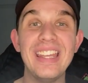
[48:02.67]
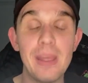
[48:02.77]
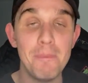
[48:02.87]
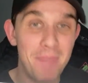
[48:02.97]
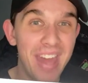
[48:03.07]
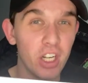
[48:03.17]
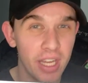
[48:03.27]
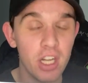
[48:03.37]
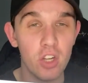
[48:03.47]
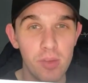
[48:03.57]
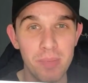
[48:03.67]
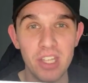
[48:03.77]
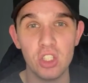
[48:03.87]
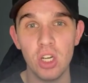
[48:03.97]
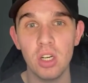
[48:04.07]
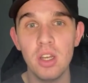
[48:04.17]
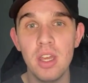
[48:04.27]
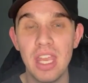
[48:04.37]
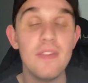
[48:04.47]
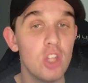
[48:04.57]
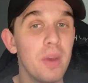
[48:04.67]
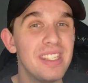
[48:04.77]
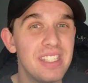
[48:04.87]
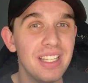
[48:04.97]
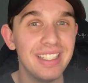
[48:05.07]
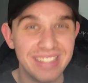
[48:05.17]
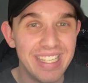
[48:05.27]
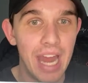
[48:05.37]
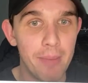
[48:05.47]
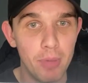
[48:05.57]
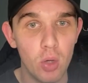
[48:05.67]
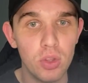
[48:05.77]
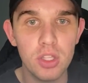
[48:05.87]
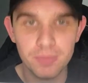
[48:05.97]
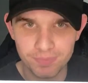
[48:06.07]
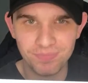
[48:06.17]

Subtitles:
is a better hitter than pitcher, even though he's still elite at both.